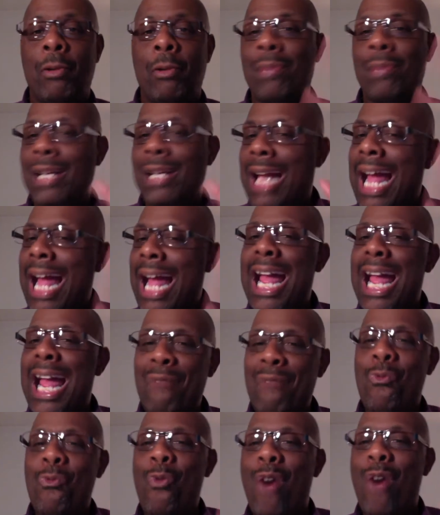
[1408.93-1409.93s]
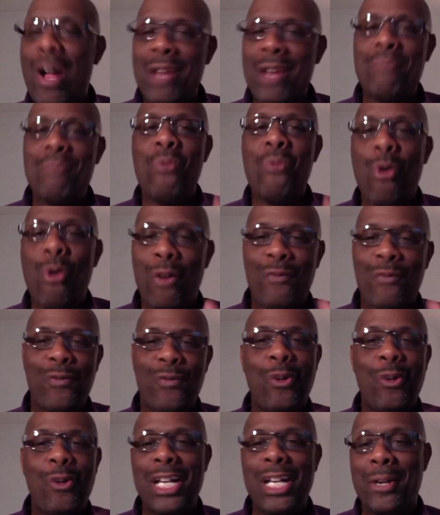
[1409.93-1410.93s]
but I have one more
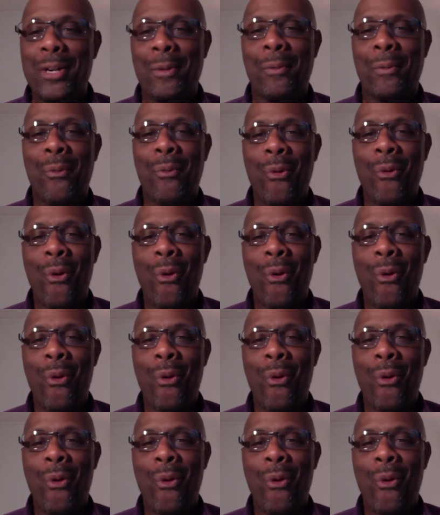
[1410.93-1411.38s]
for you.